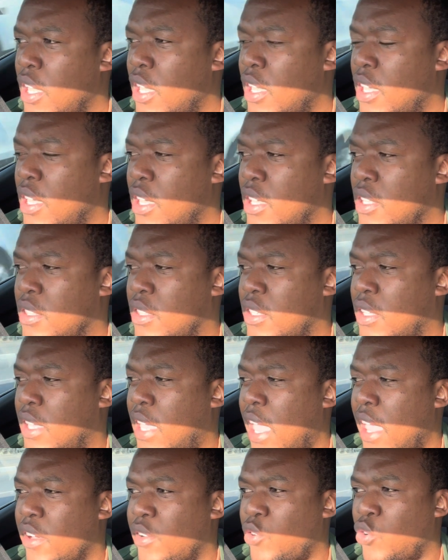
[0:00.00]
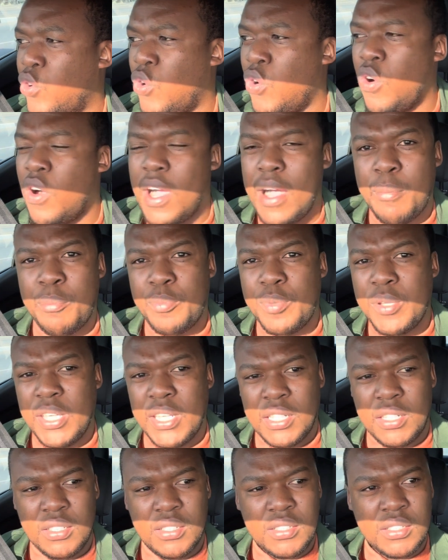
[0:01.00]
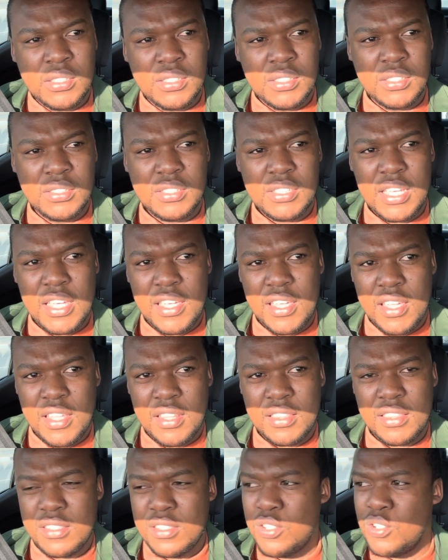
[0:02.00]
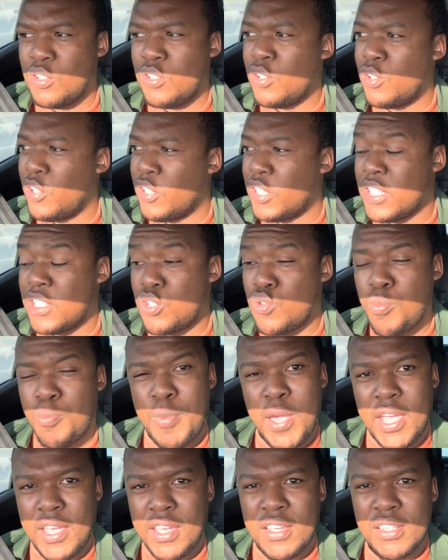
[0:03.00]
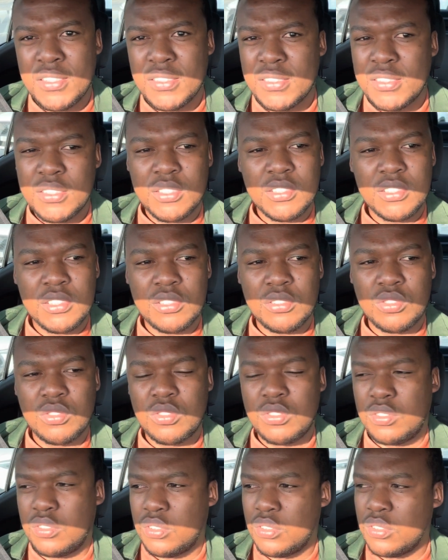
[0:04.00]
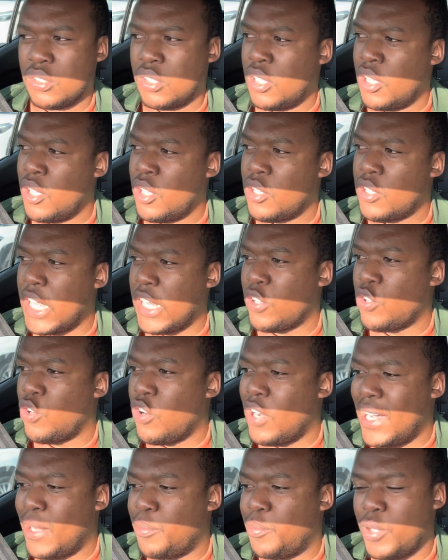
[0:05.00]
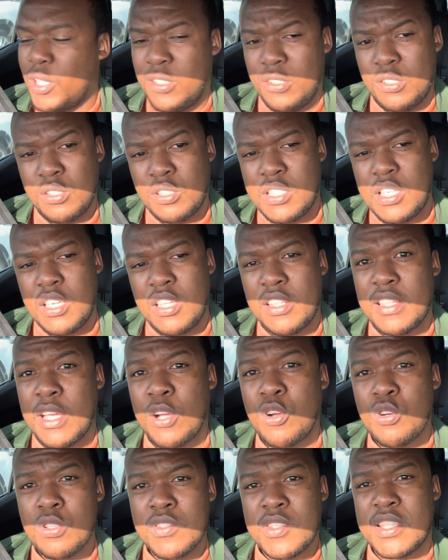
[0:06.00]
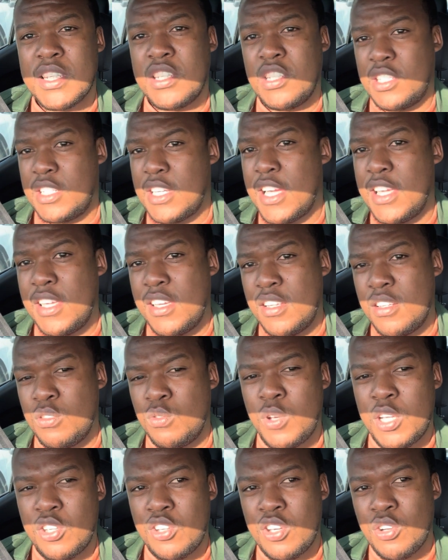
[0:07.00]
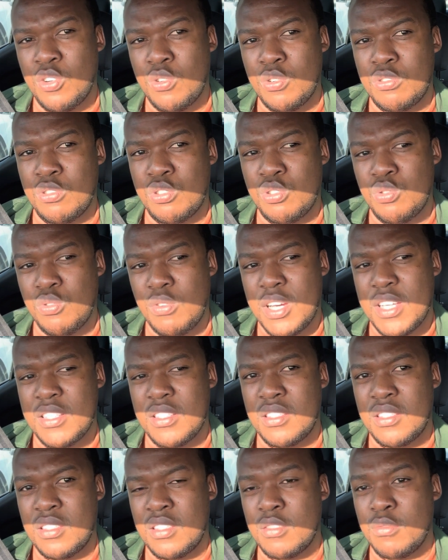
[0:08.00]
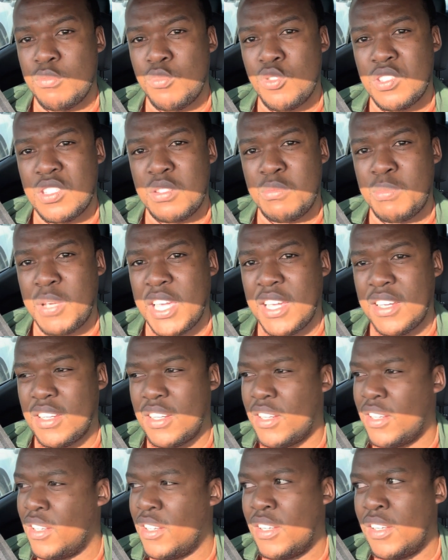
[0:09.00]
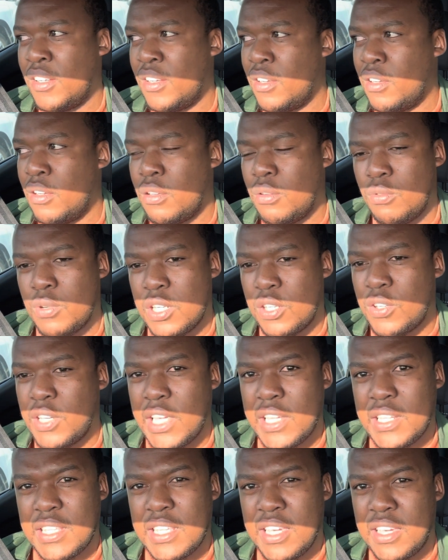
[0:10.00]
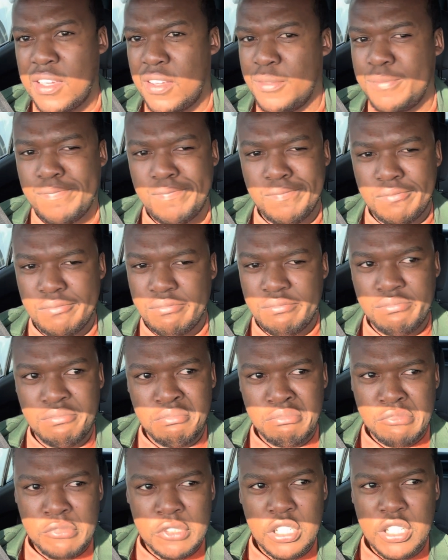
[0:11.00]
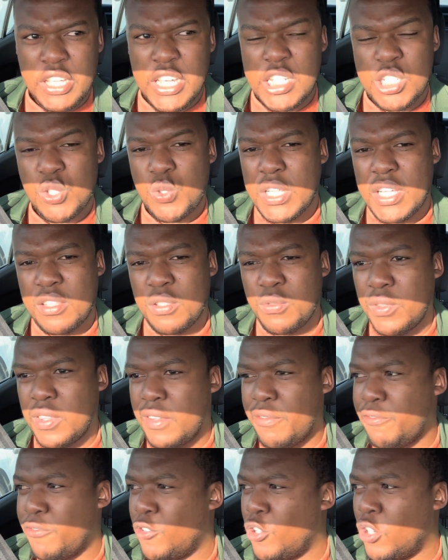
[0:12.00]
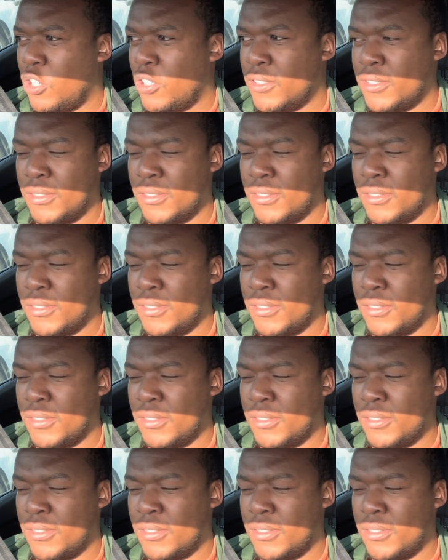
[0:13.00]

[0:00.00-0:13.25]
It can go uphill. You don't need to bag it. It can go uphill. You see the Constantia Hill when you're going towards Musenbeck. When you get there, you can do that with a 4,